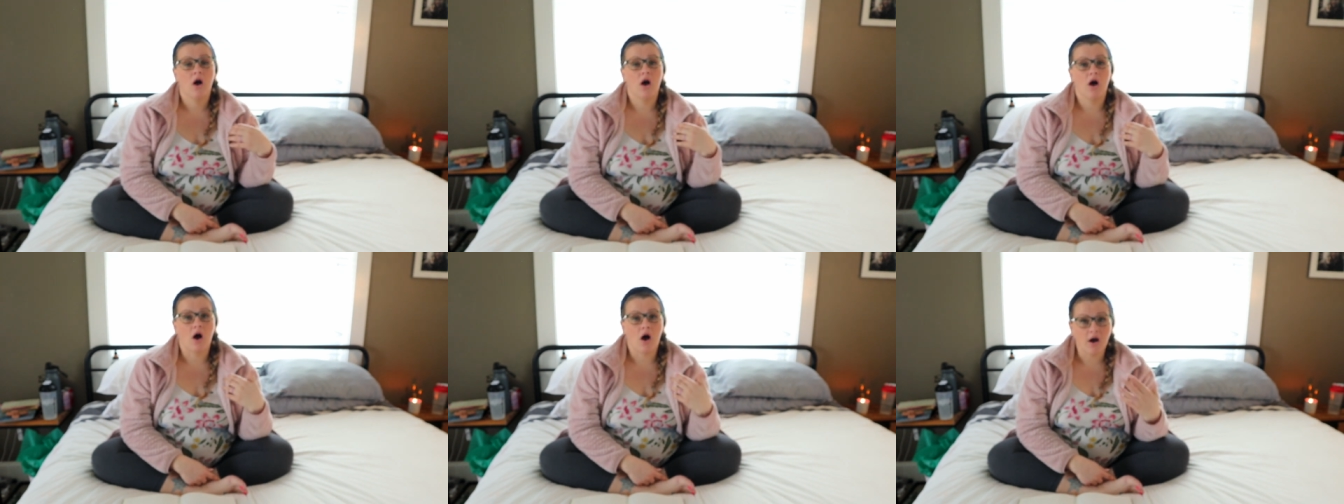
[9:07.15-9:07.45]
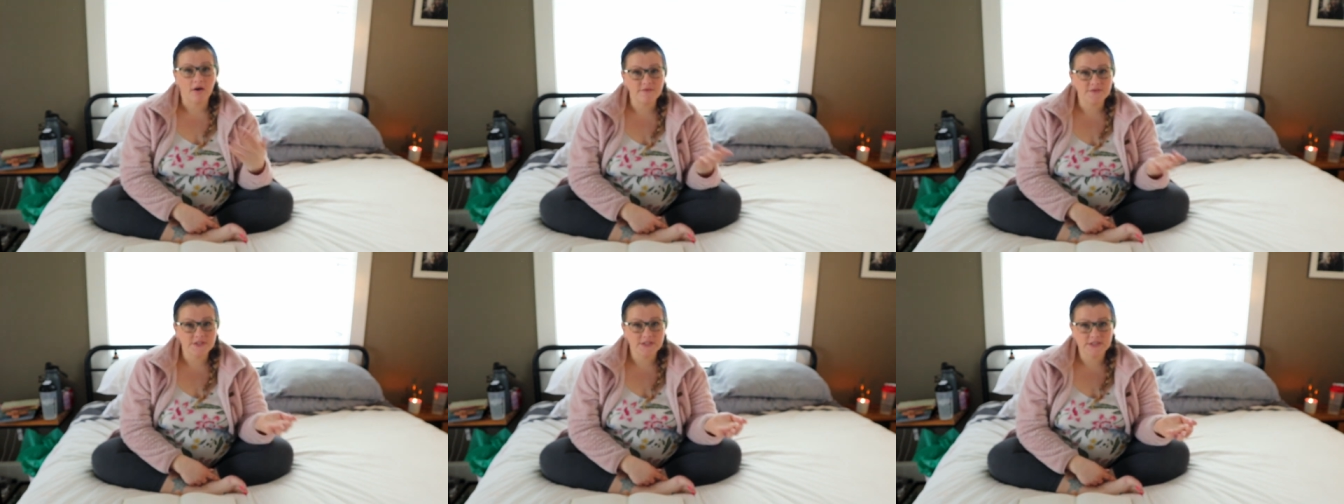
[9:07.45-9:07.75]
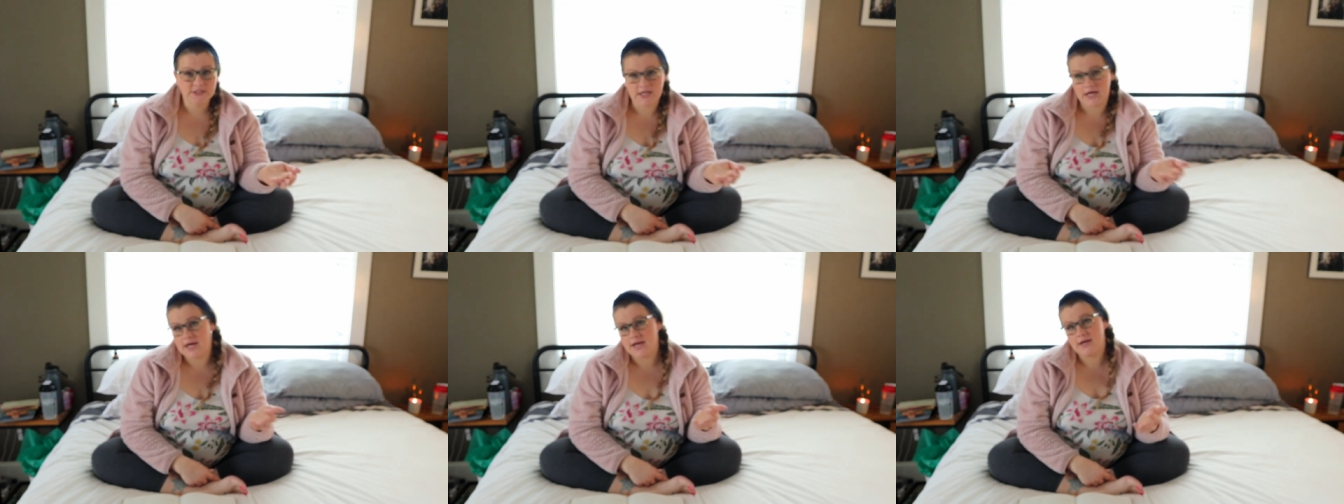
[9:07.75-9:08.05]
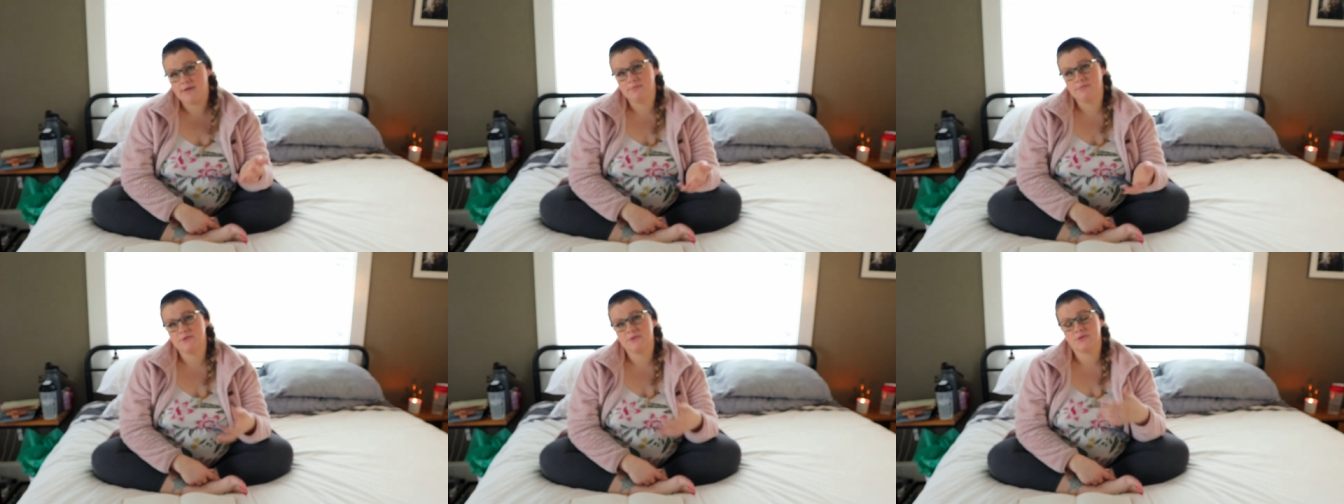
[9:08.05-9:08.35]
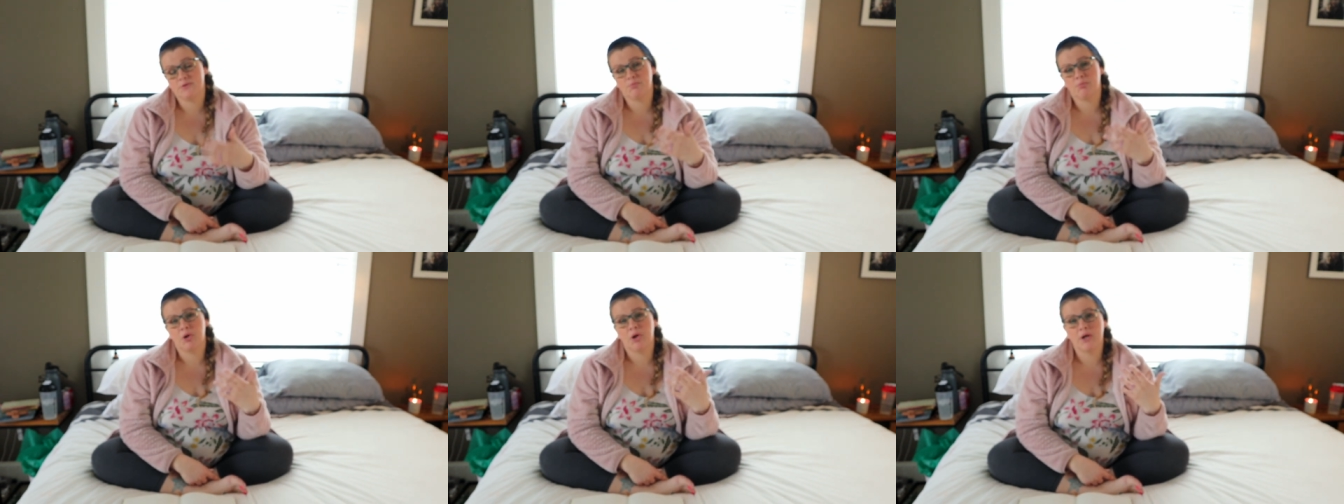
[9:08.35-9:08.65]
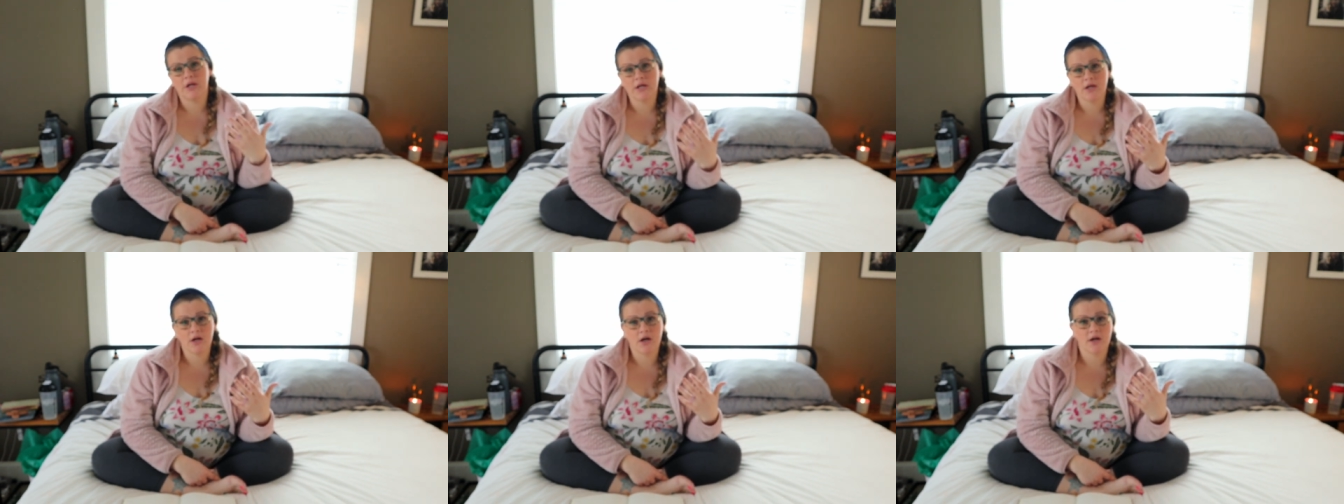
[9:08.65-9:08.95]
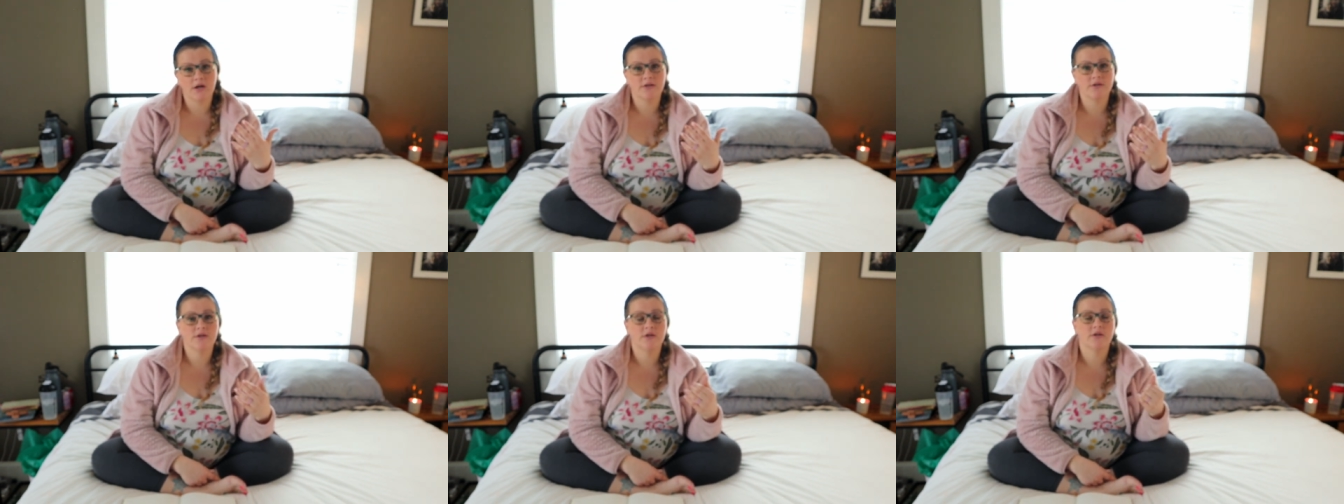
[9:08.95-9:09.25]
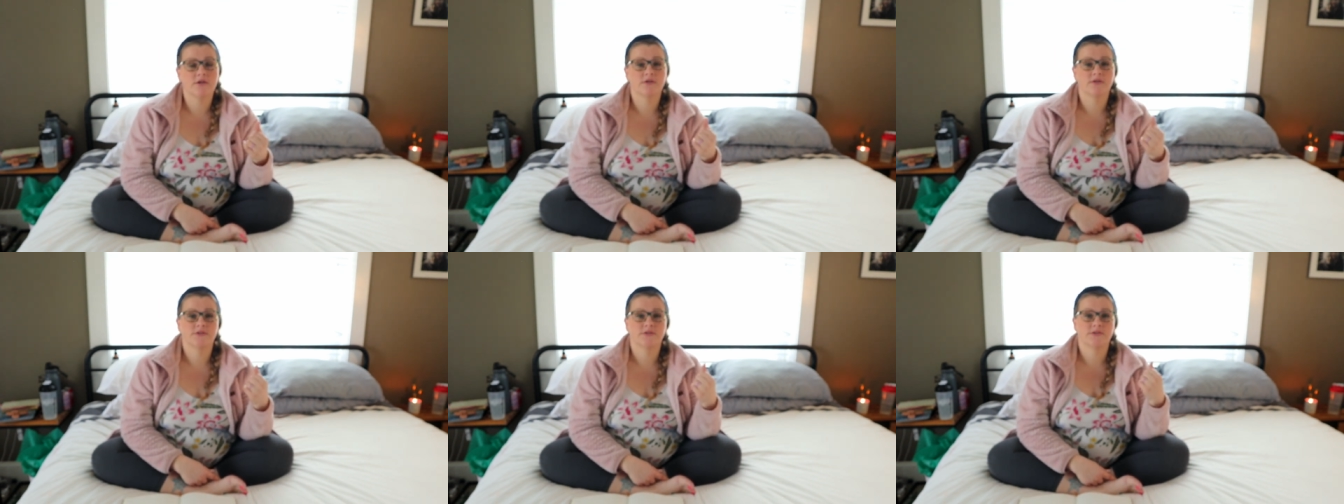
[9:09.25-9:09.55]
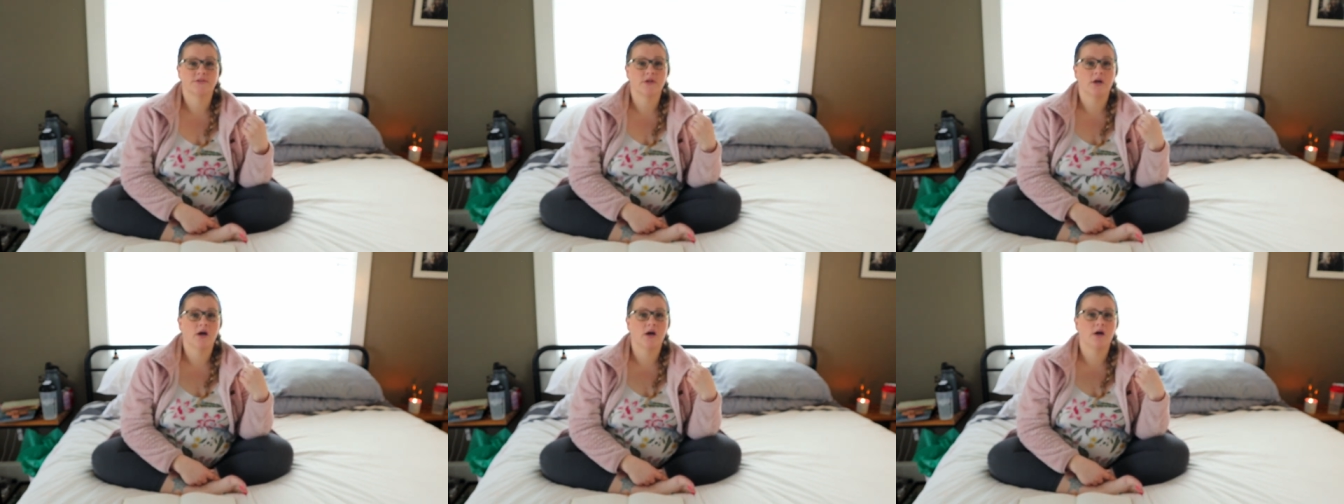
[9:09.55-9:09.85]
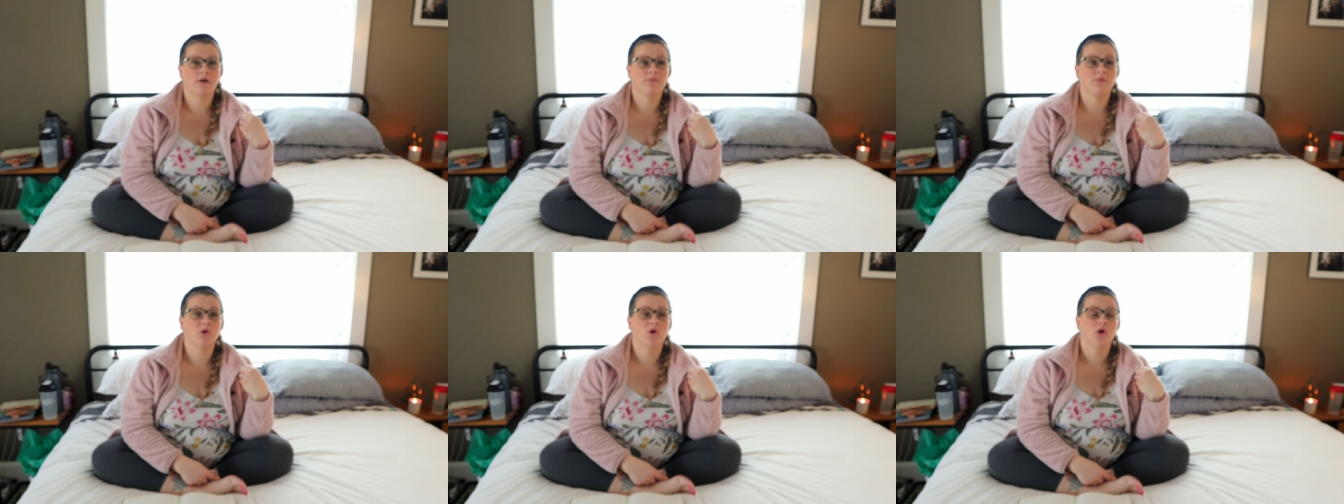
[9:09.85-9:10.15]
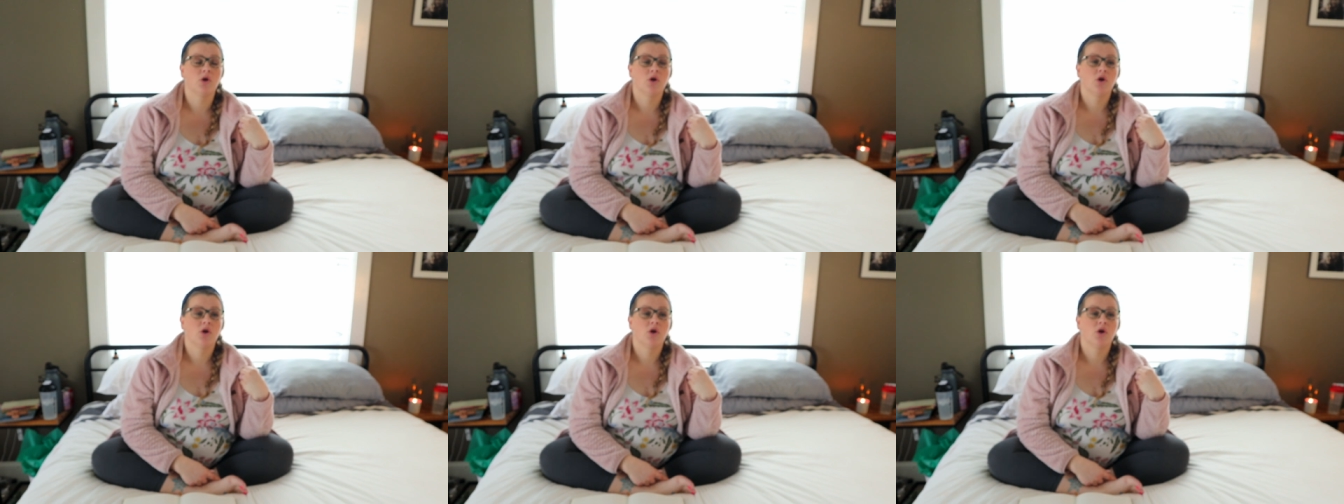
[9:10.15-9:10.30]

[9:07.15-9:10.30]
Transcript: oftentimes putting on some